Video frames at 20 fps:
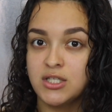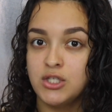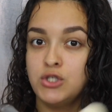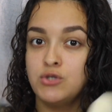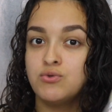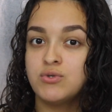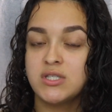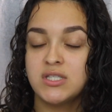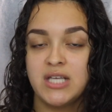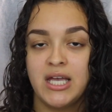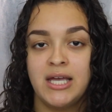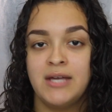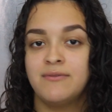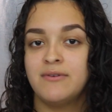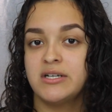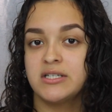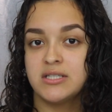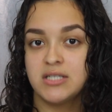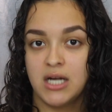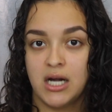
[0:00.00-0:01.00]
you save
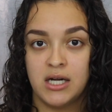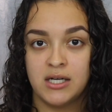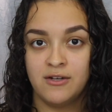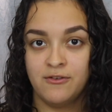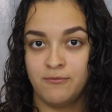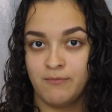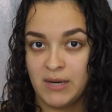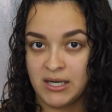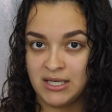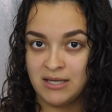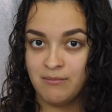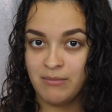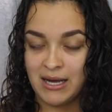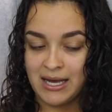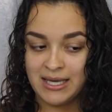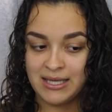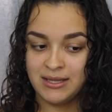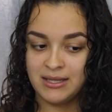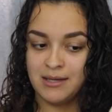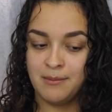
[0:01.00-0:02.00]
a ton of money
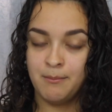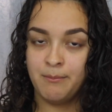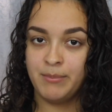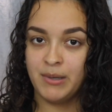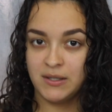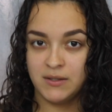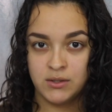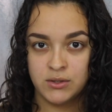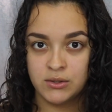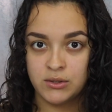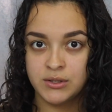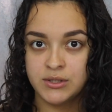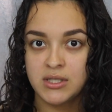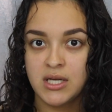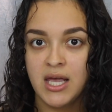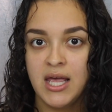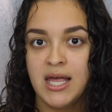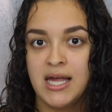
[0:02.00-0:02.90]
buying them bundled